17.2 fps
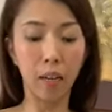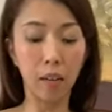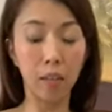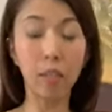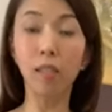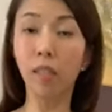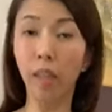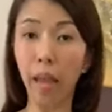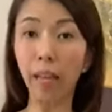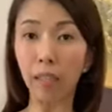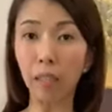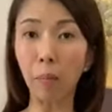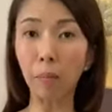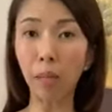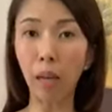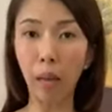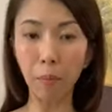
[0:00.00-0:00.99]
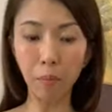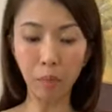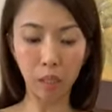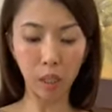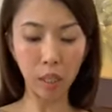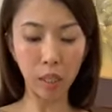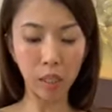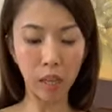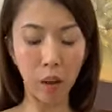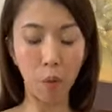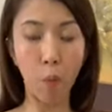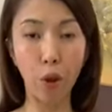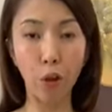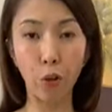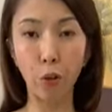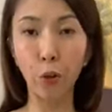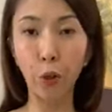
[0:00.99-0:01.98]
snack sometimes, just that
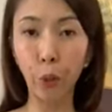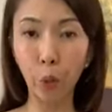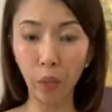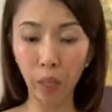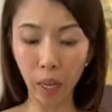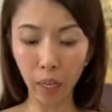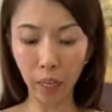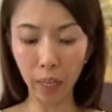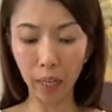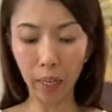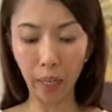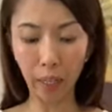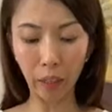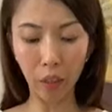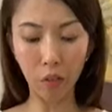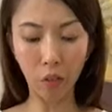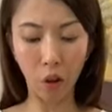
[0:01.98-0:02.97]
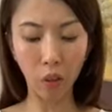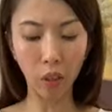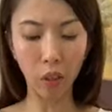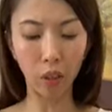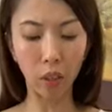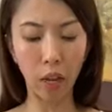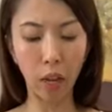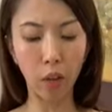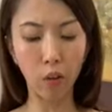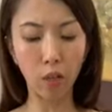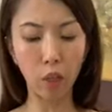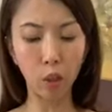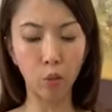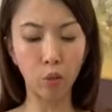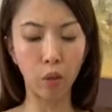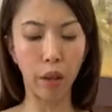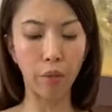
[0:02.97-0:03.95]
when you're cooking it later on, okay, you
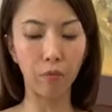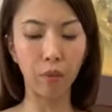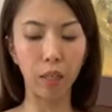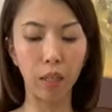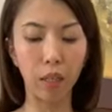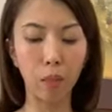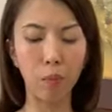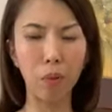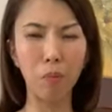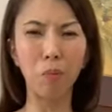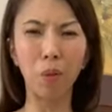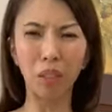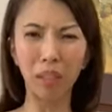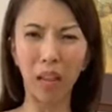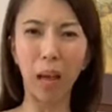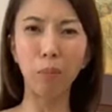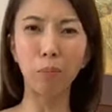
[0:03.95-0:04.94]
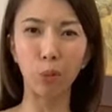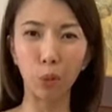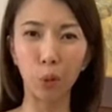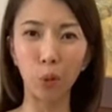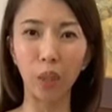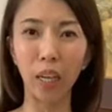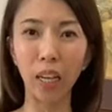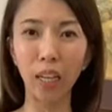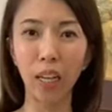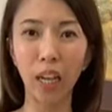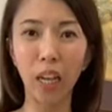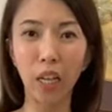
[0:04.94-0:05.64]
need to have a little bit more time to cook it.